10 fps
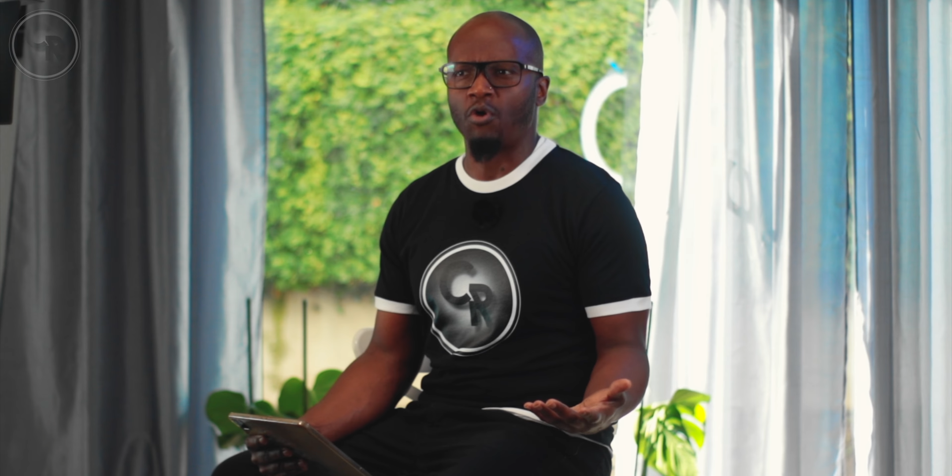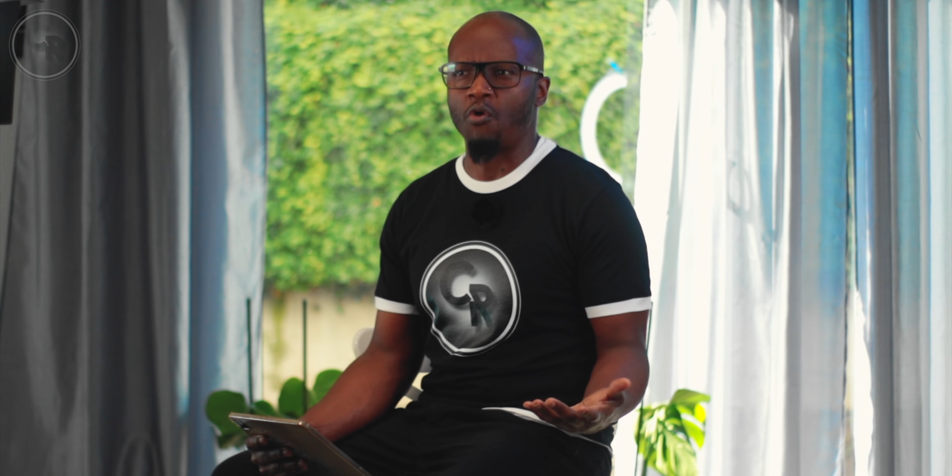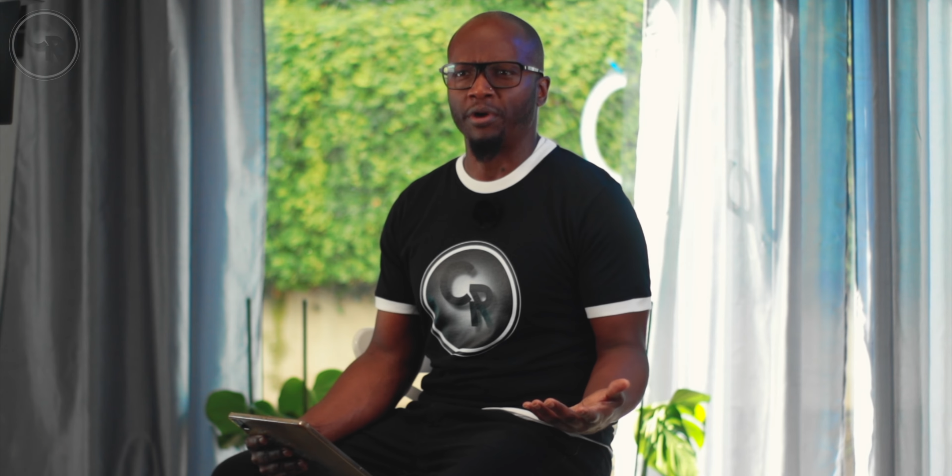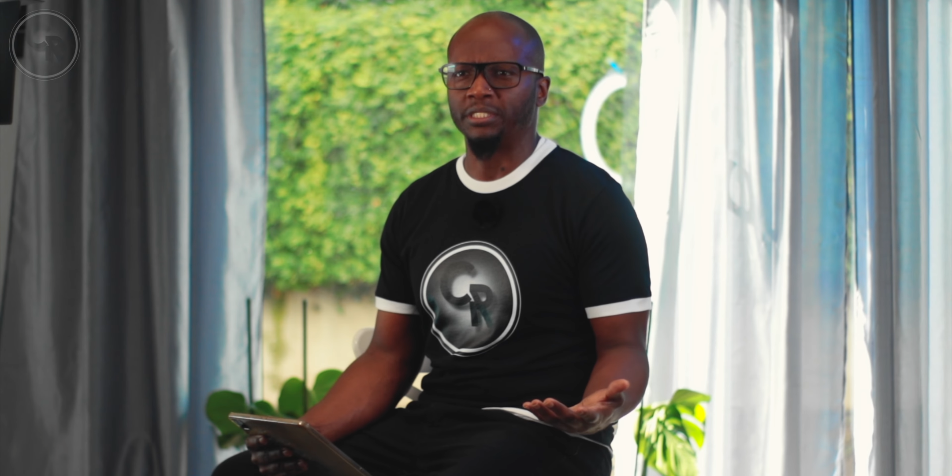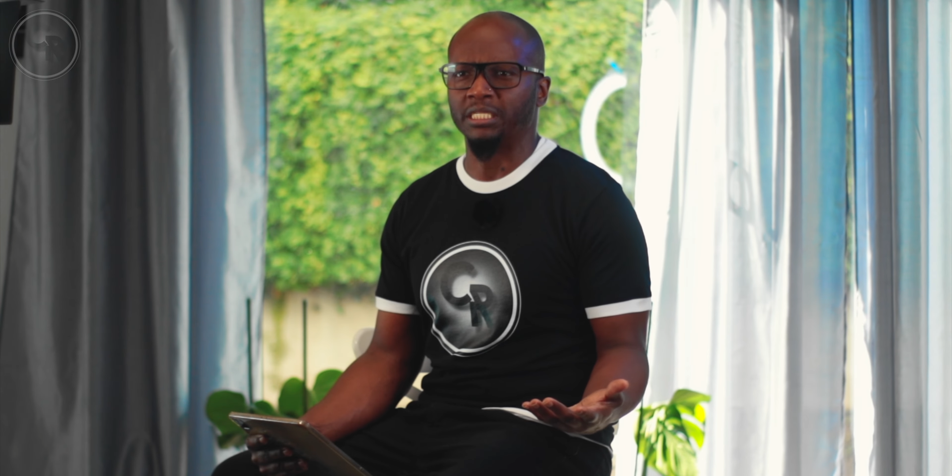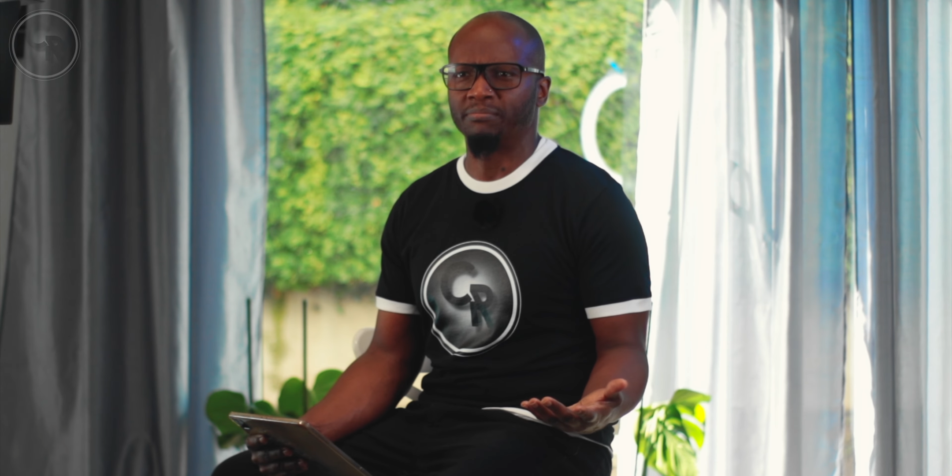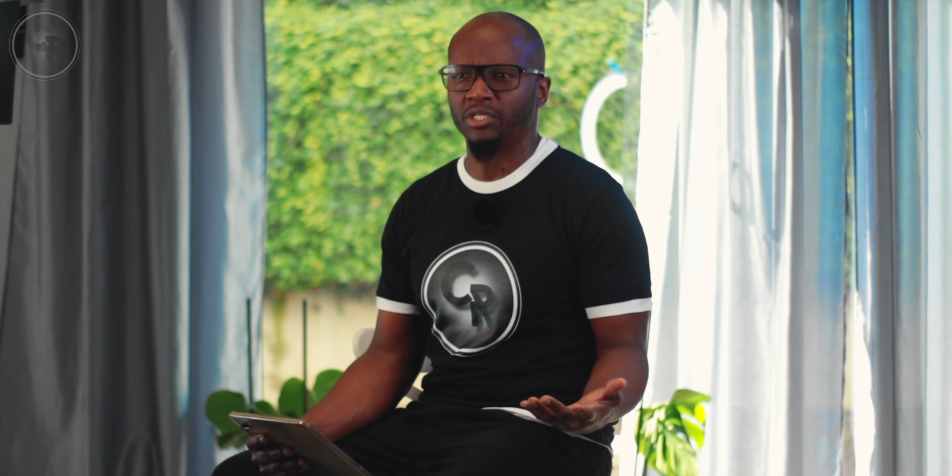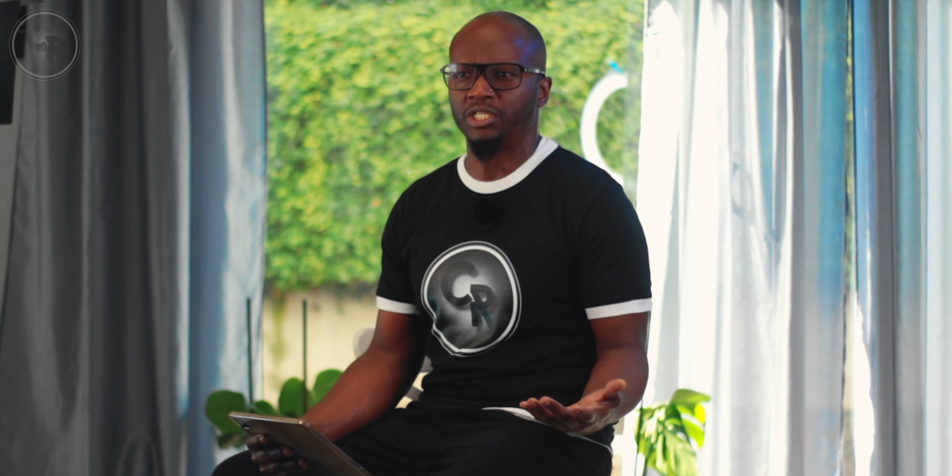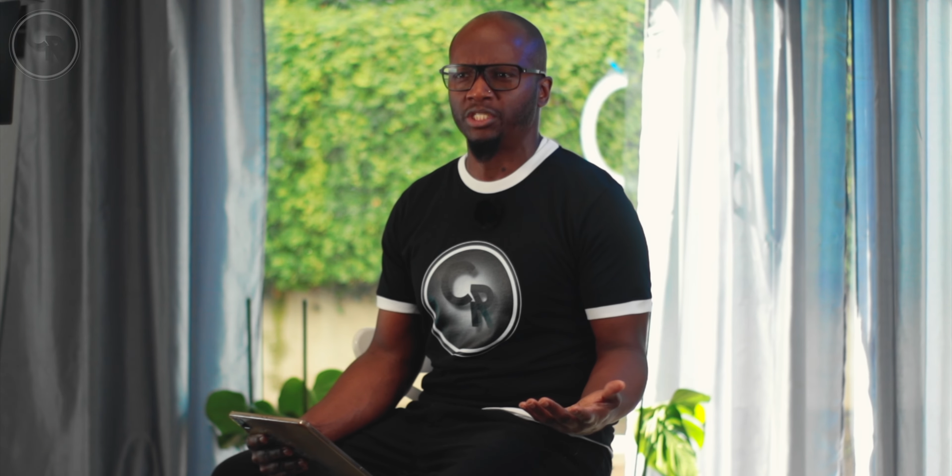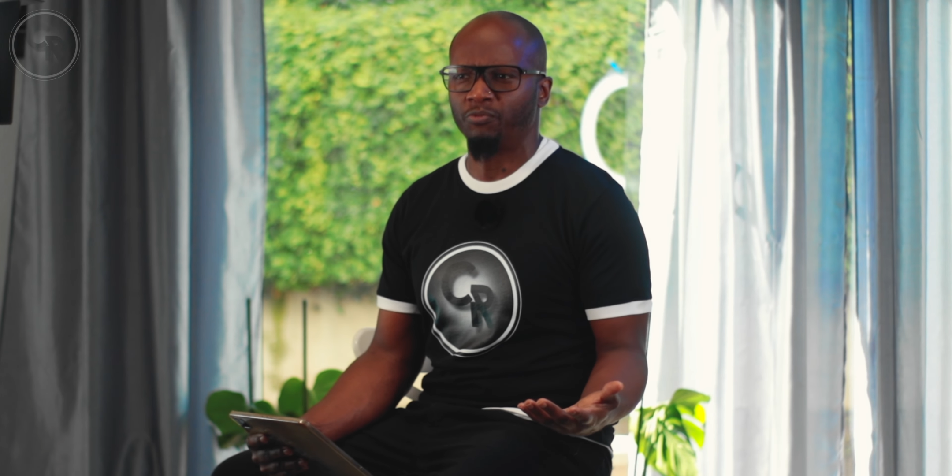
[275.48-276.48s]
coins as
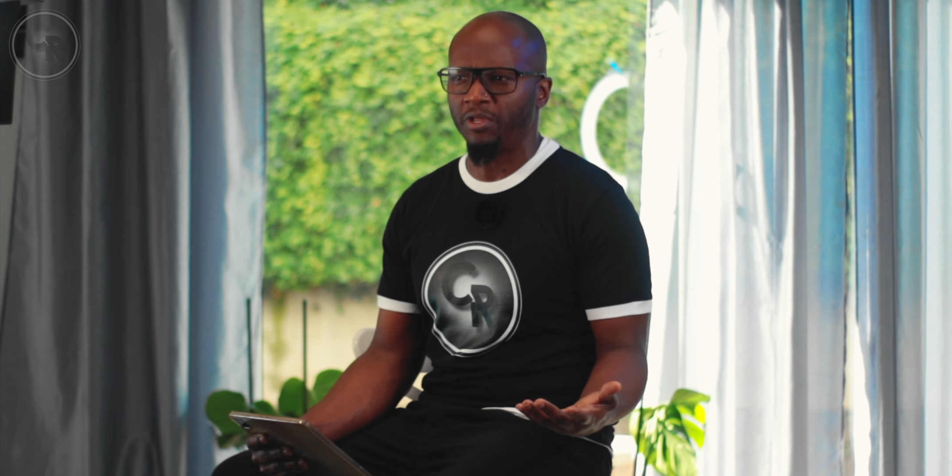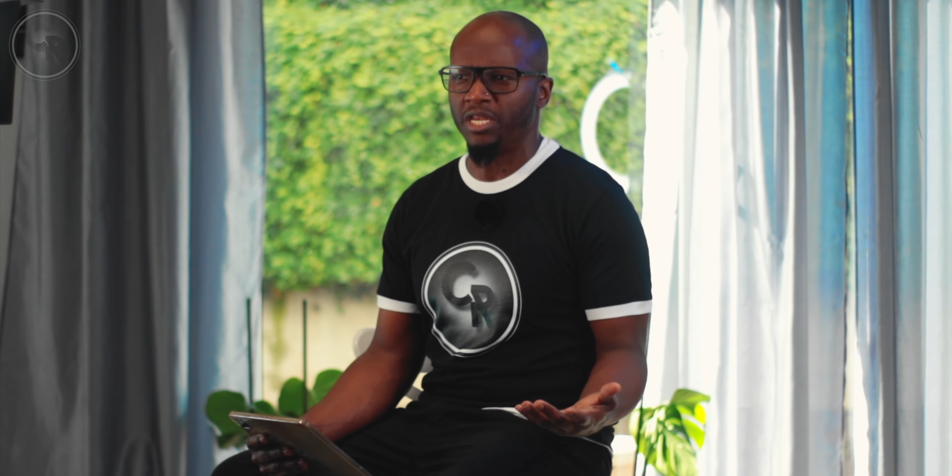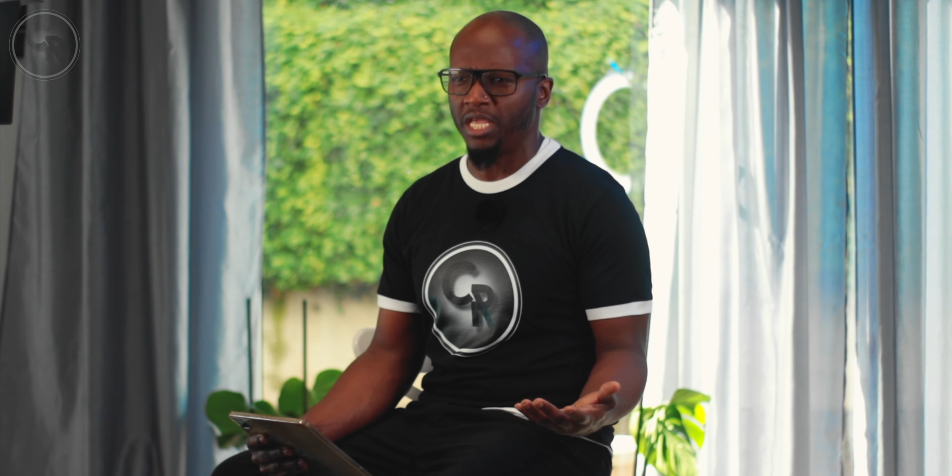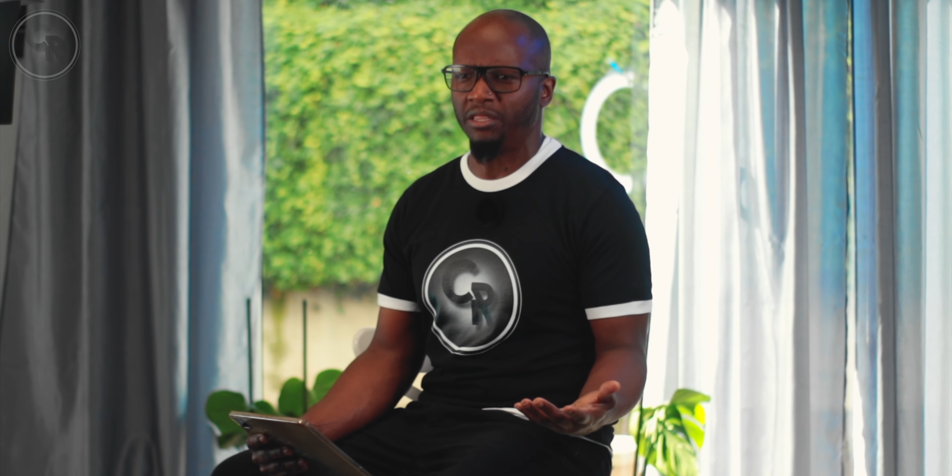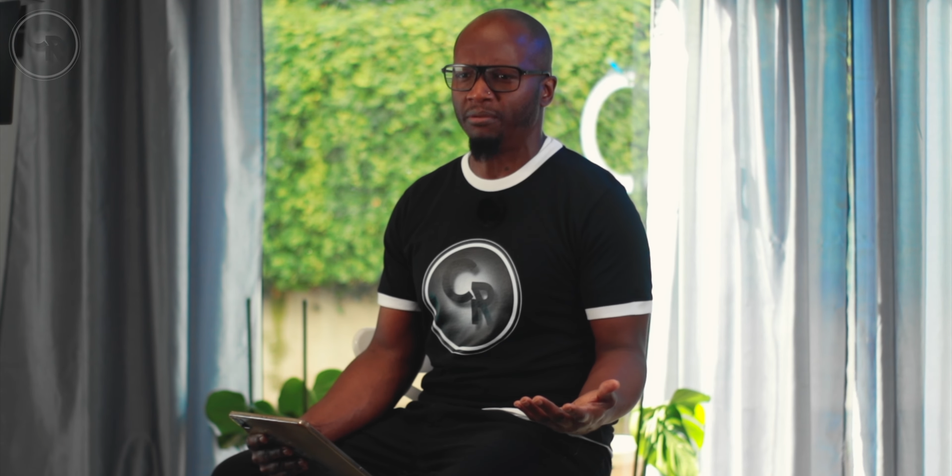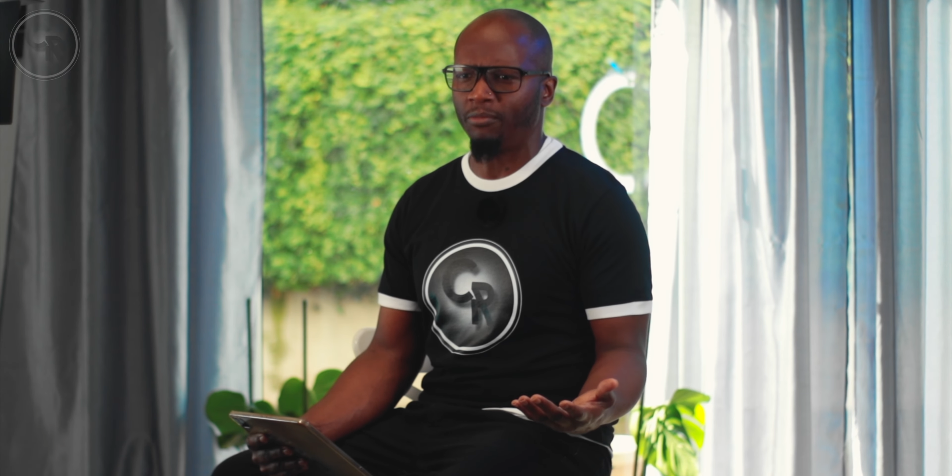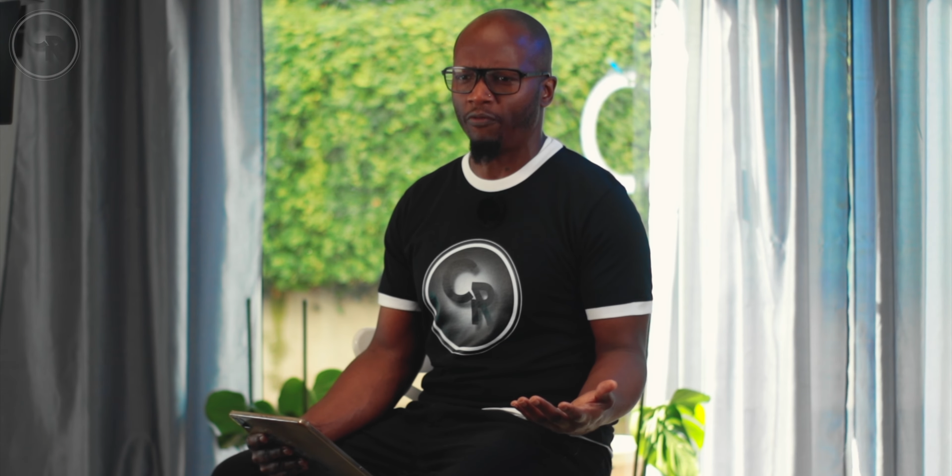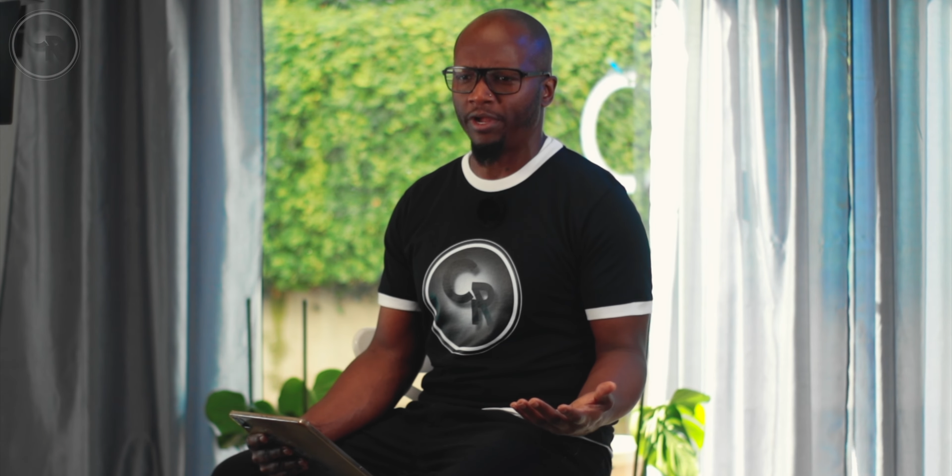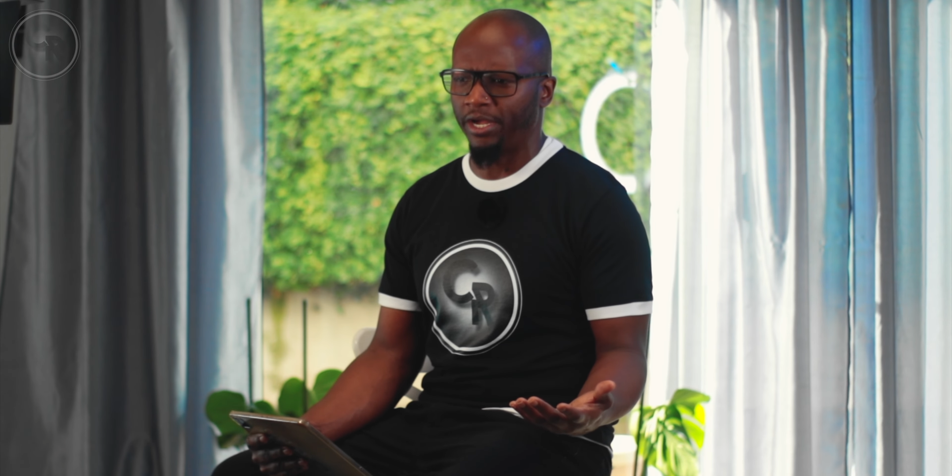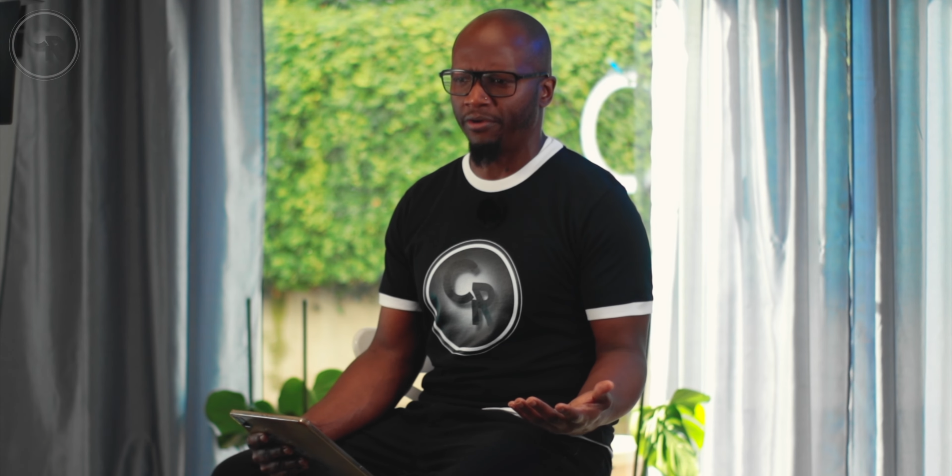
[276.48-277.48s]
much as we need them over
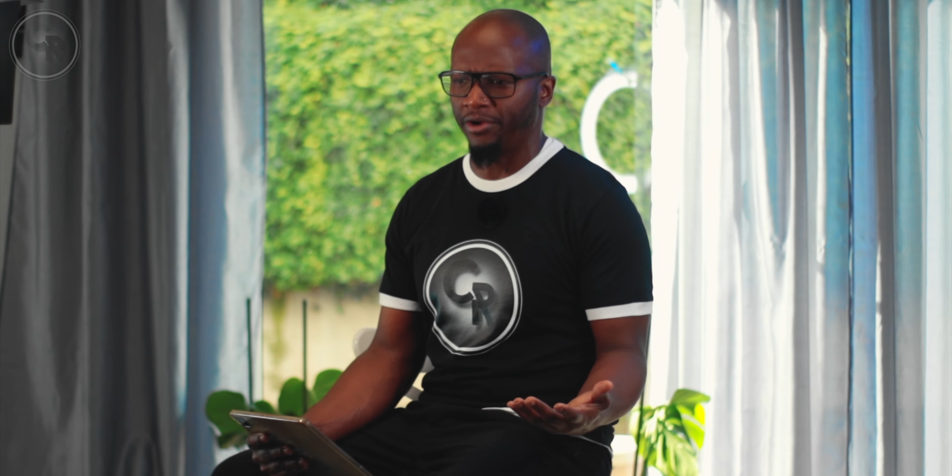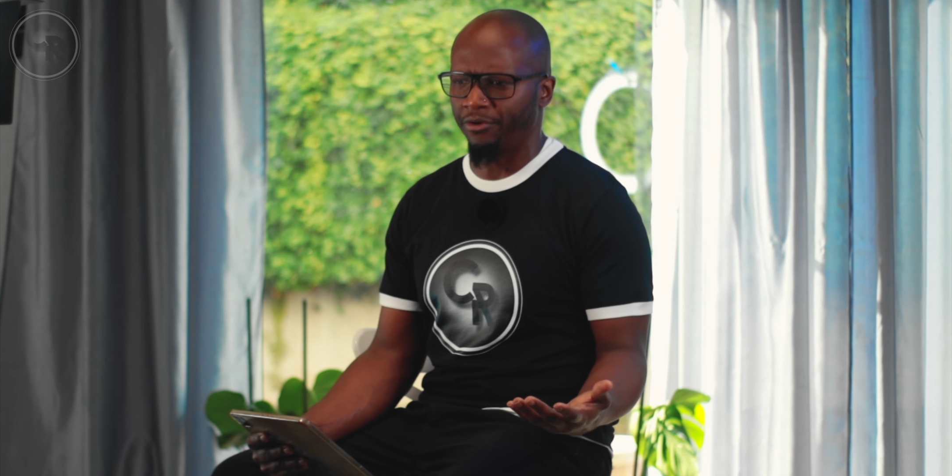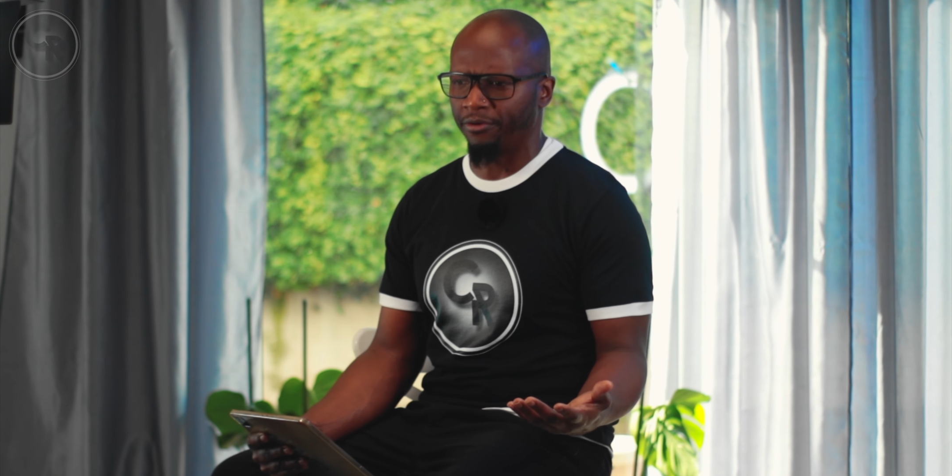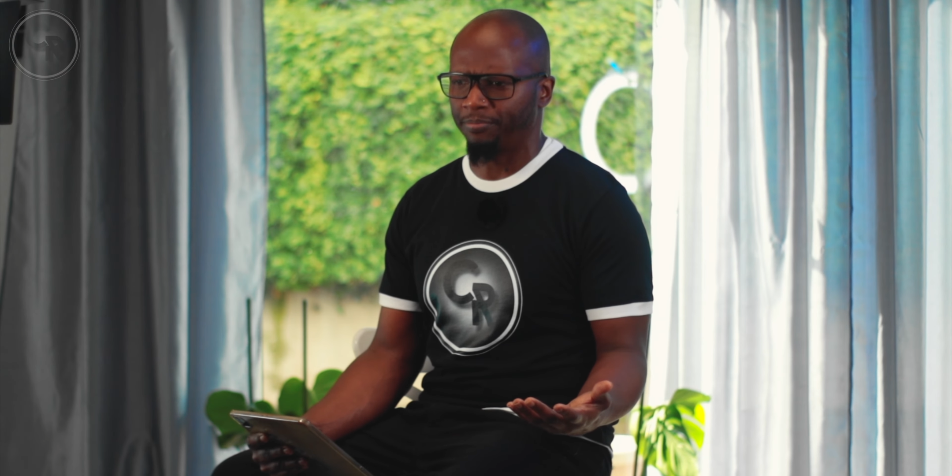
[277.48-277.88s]
here in Europe.